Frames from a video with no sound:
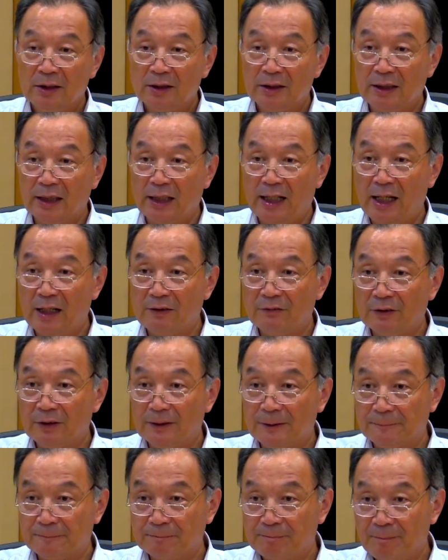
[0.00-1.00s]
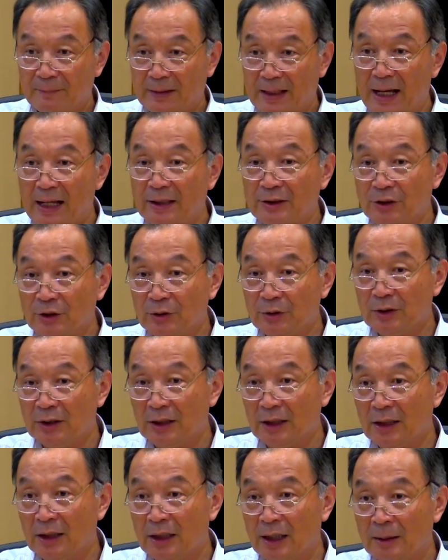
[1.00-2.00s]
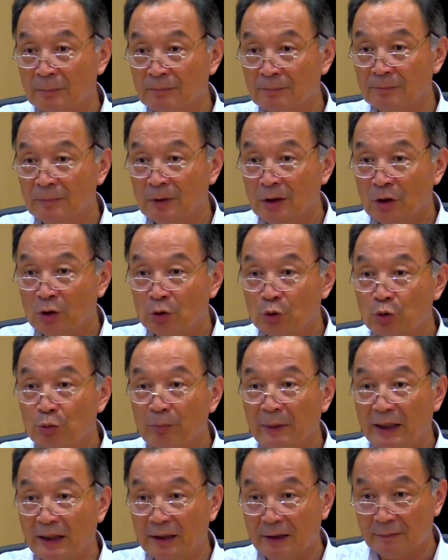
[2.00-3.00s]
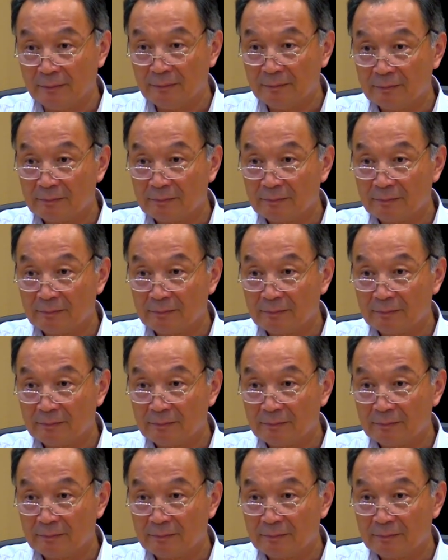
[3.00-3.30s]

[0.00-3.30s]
they have an annual income $2 million.